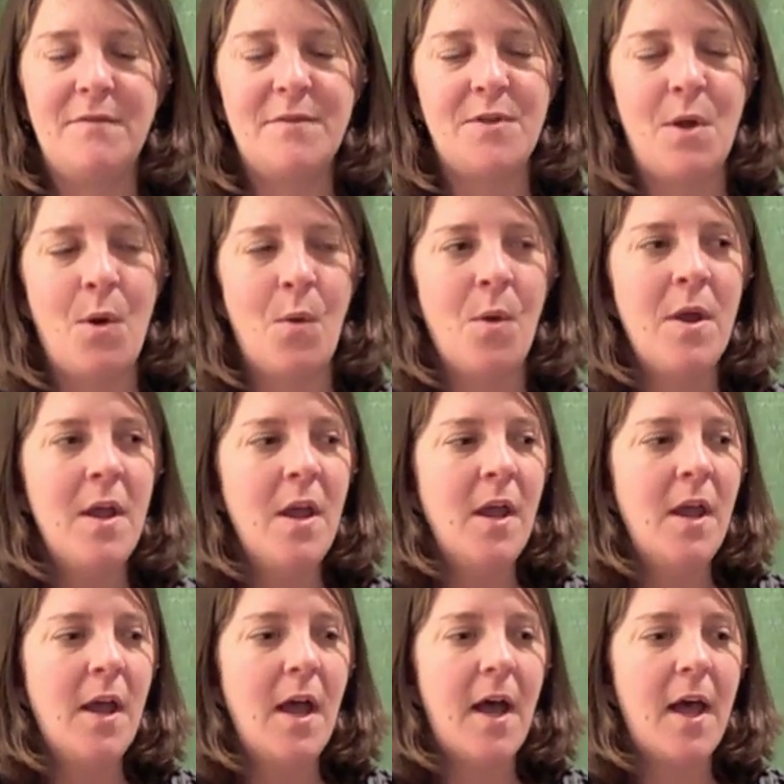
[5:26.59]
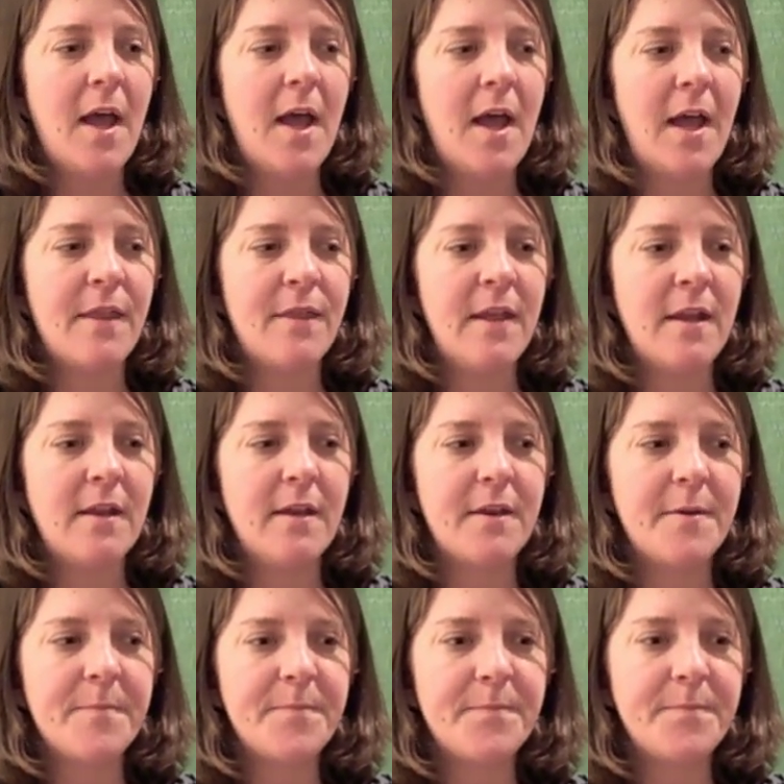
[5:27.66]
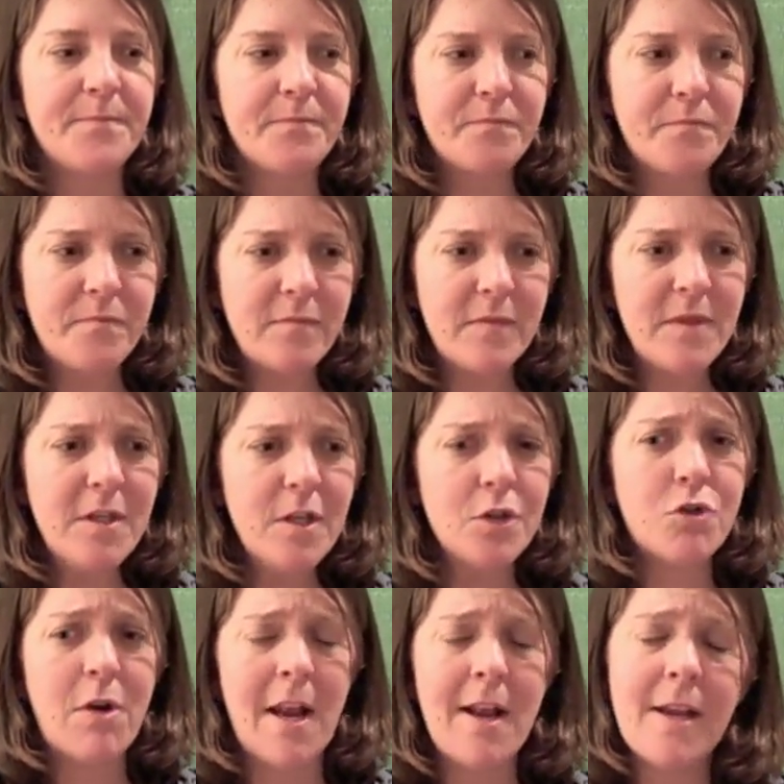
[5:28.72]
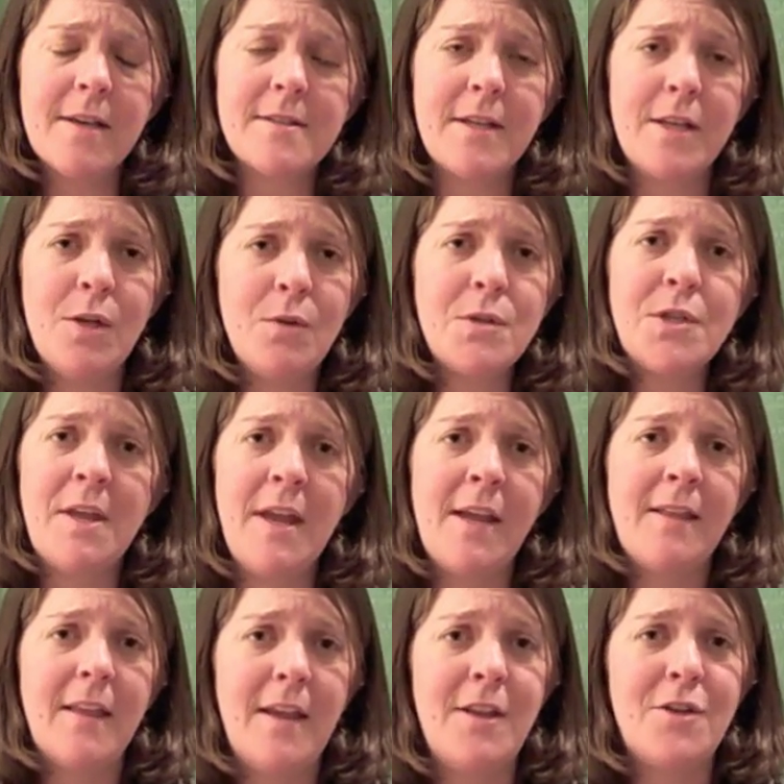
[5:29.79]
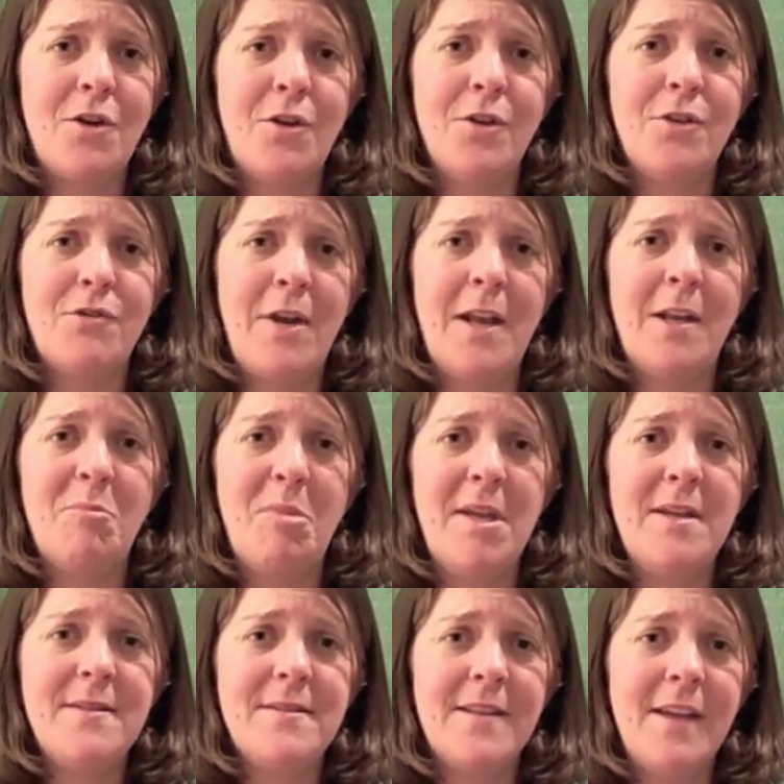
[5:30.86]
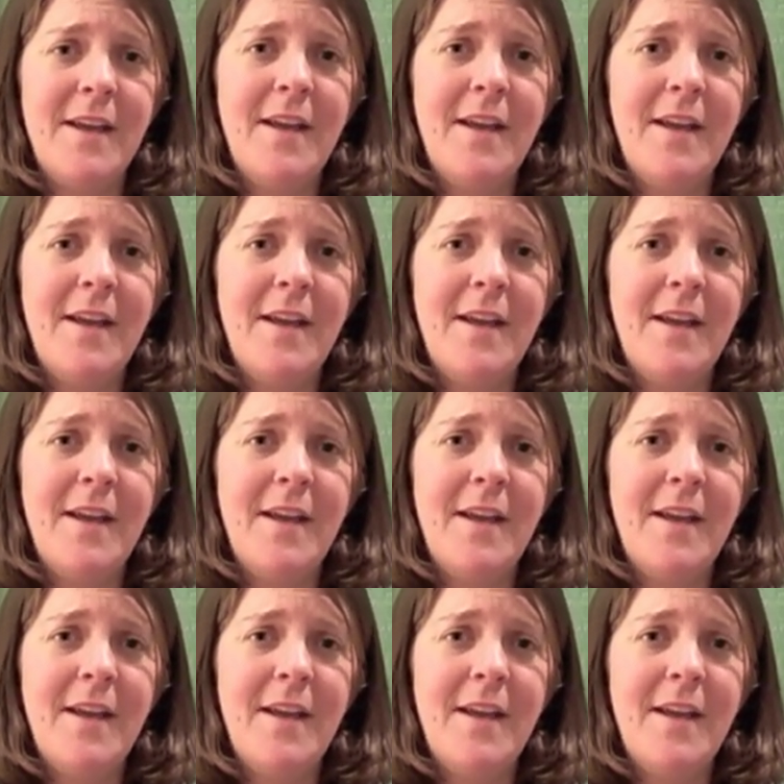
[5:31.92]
So I think training is a huge thing, the internal training piece.